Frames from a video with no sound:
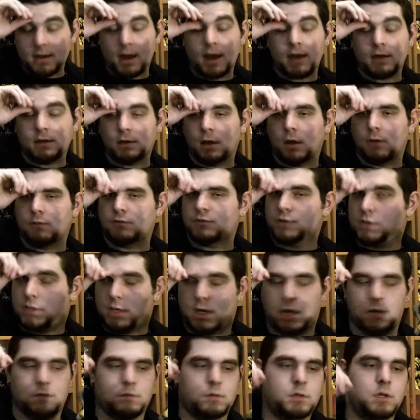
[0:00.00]
I don't
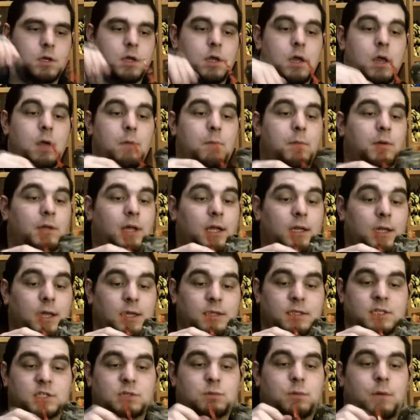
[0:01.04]
know. But I
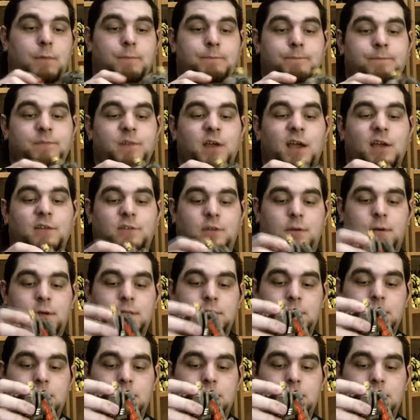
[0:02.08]
like this one. I do.